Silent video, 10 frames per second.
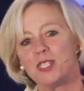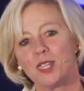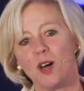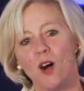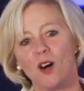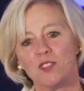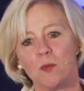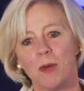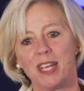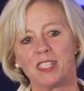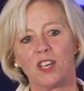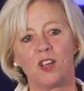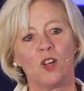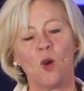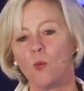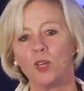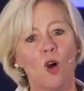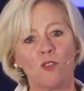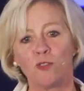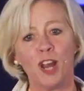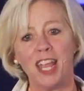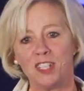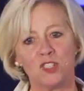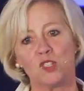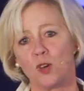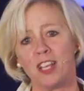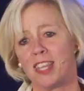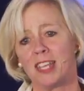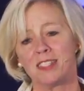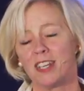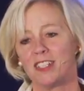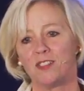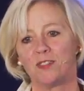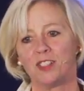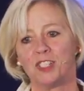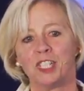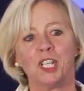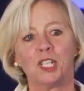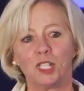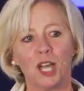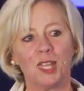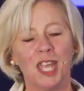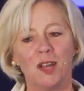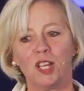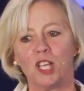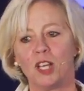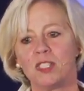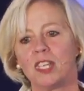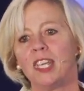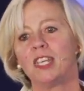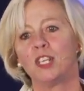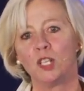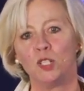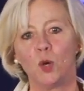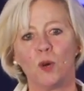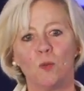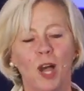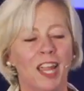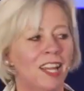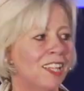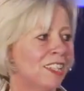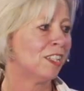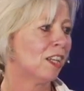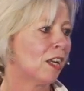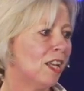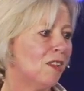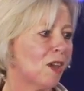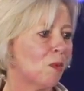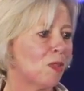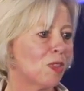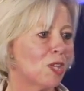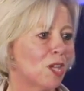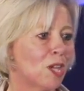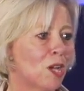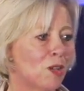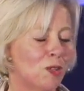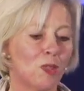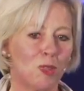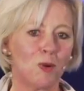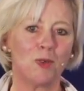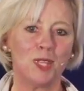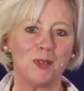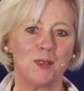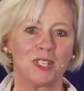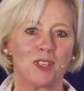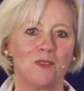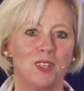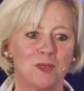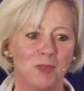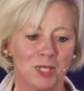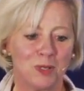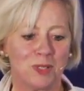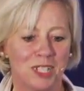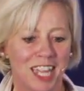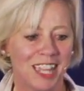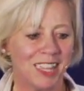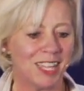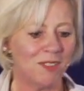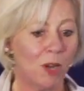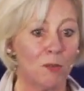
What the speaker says: to the heart of the matter. We're not afraid to try things that are different, neither here in Guernsey nor in Whiteley. And I leave that with the thought with you as I finish my talk today. Thank you very